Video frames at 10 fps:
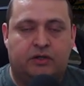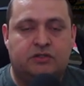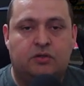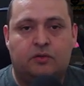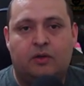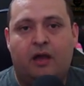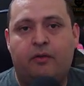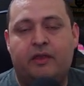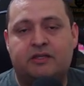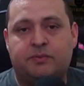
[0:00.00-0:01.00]
And so, how
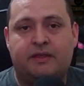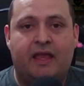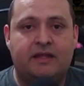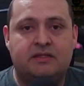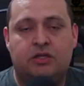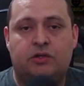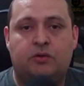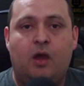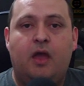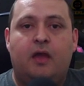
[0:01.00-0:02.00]
I'll explain that to
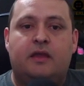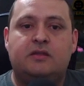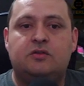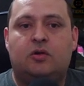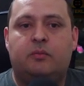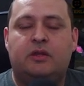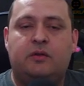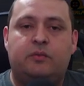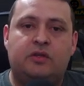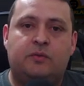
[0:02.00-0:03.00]
you is
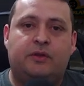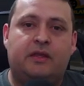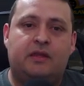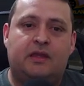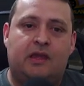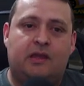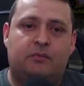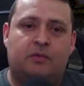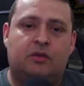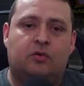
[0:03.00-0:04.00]
normally when you play the
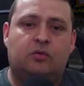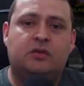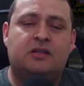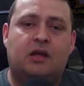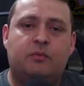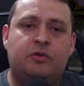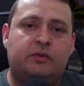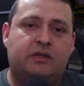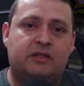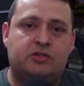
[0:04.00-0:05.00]
game, the only time you
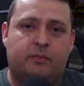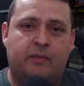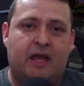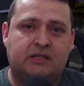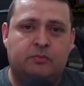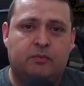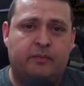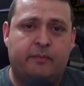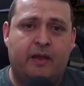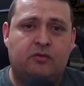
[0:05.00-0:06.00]
would get your maximum
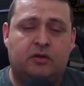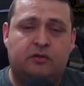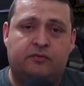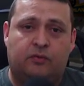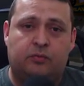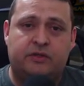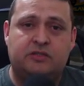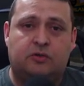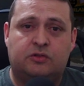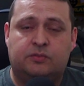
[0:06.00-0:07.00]
amount of
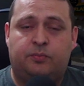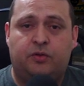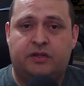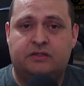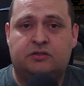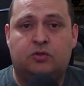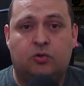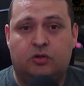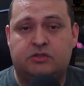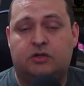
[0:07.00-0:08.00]
resource points
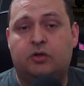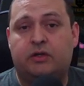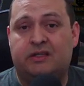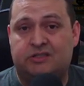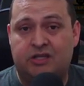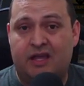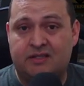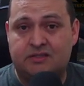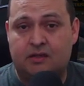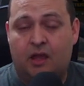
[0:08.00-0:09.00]
towards earning
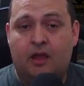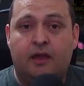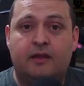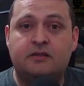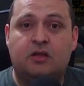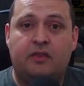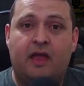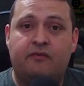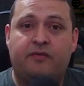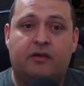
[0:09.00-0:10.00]
chess is on
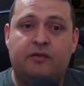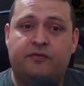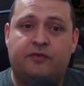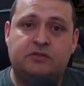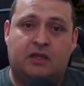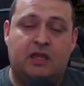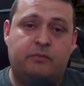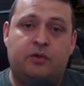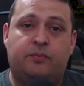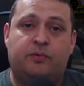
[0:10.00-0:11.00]
that very first
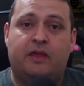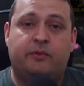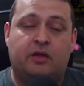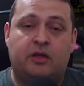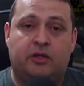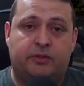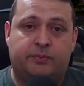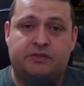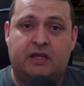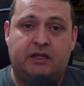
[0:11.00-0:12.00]
game you play with a
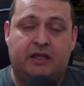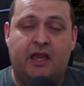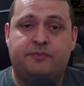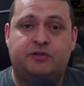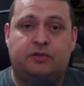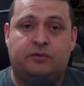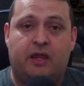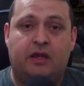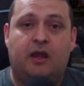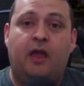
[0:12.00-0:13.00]
100% capture
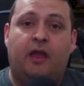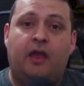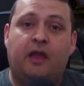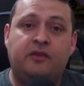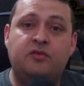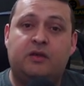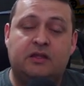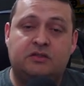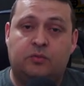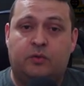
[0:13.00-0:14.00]
rate, and you
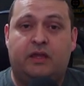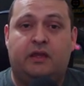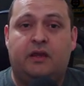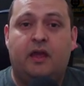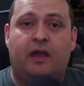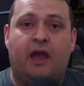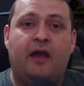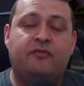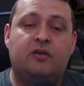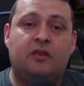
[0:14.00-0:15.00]
need to win.
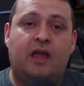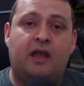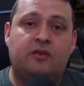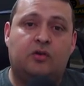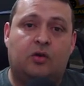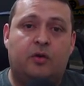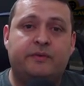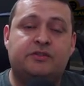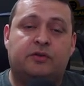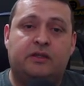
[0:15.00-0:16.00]
After that, you're
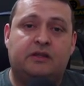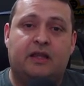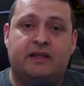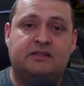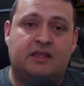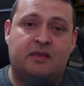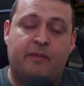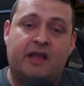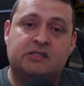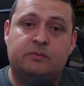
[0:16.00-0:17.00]
always earning less than the
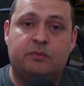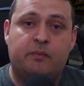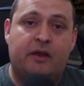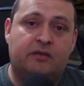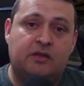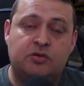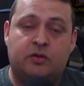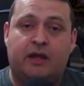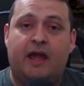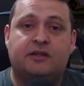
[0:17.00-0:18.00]
maximum amount that you
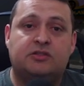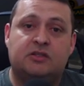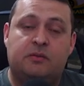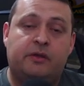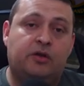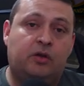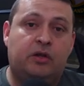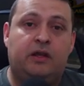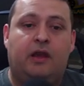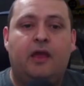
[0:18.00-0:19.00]
could actually be
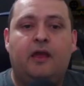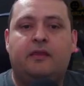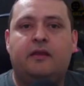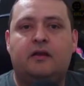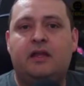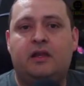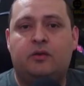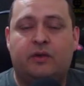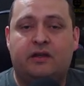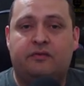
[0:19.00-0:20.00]
earning. They're
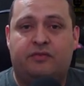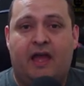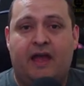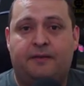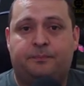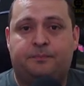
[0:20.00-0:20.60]
getting rid of that.